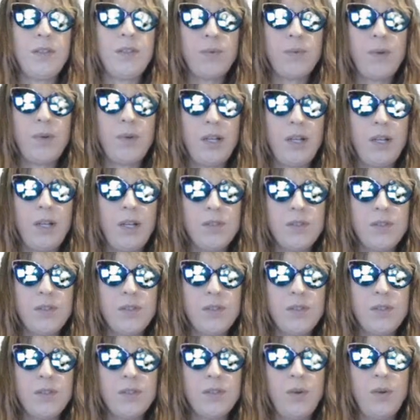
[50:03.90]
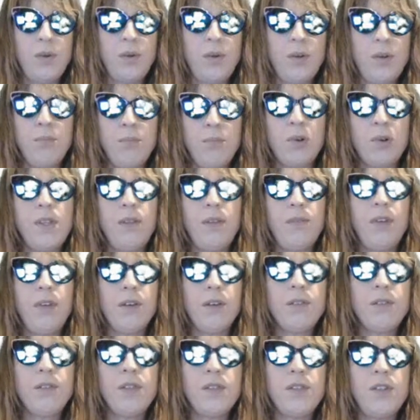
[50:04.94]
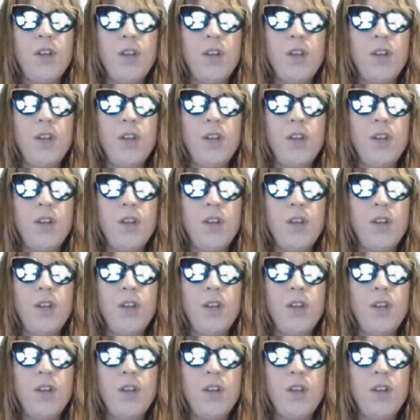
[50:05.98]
as well. So porcelain veneers is